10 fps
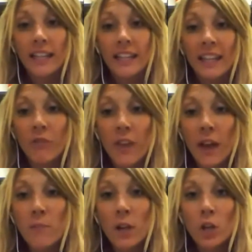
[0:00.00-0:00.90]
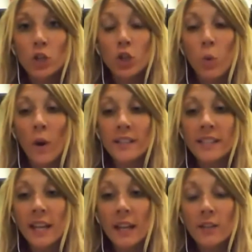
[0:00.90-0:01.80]
Give them
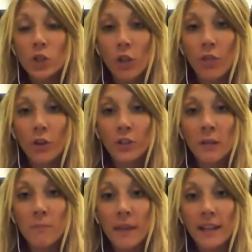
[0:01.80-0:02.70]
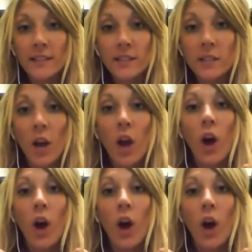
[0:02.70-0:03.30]
20 to 30 minutes,